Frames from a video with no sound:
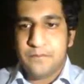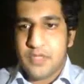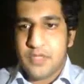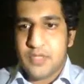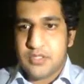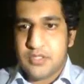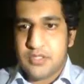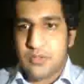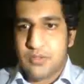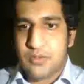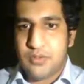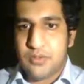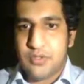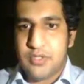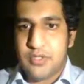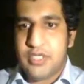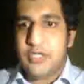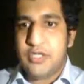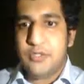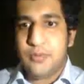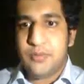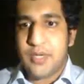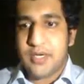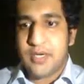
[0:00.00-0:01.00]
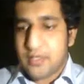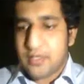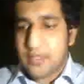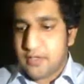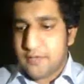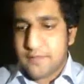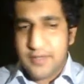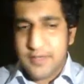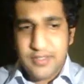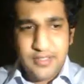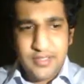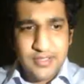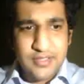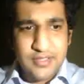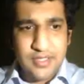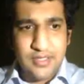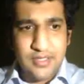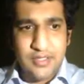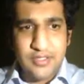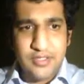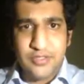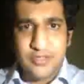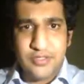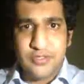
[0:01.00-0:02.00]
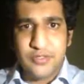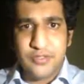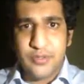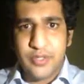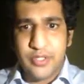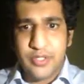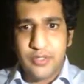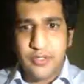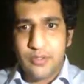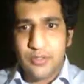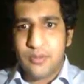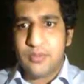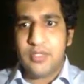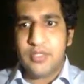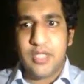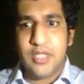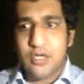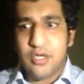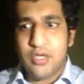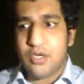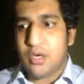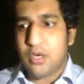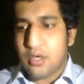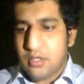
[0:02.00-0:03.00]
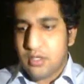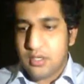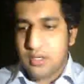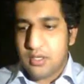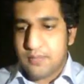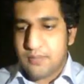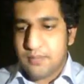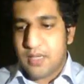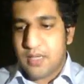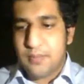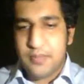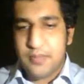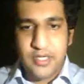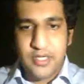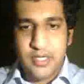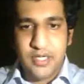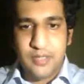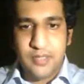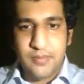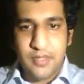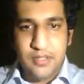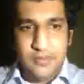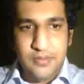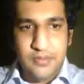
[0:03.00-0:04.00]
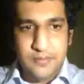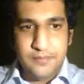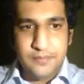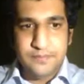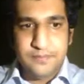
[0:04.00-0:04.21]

So you need to identify these conditions. You need to know they are not papilledema,